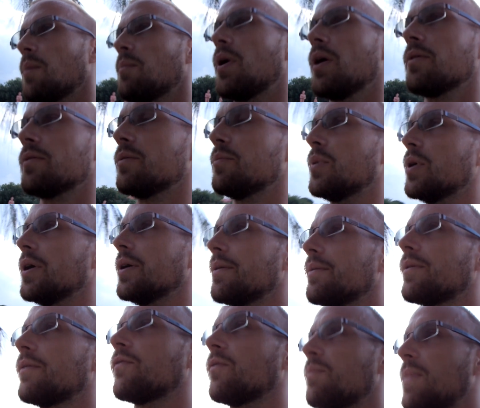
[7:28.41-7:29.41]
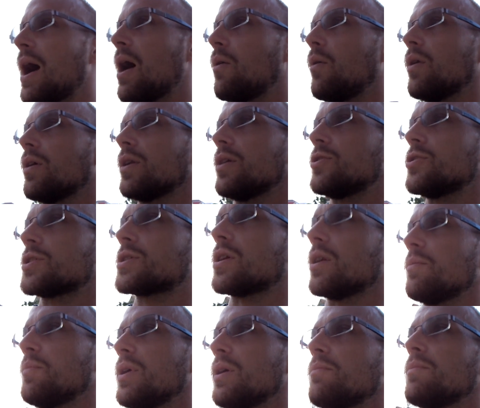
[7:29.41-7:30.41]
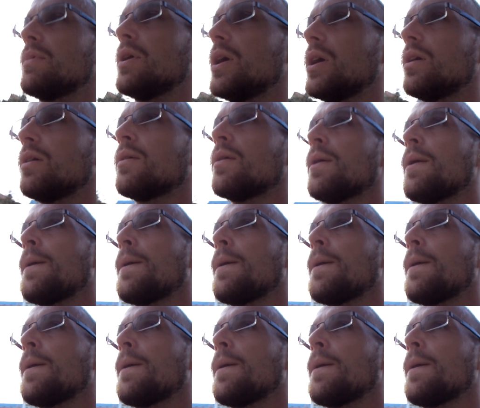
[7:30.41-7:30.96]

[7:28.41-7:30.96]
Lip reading: mother, but from now on, it's just going to be me.